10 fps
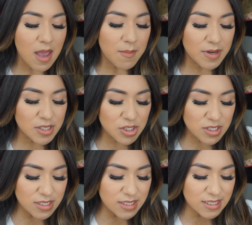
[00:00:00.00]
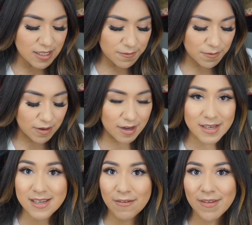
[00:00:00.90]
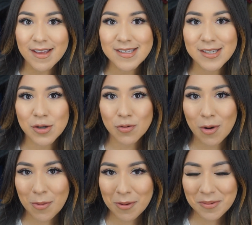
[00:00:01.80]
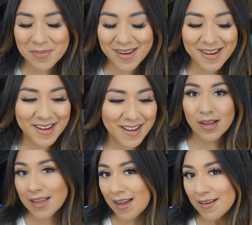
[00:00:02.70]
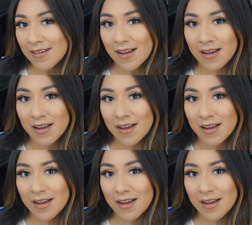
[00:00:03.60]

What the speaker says: But it's just different. It definitely has to grow on me. Again,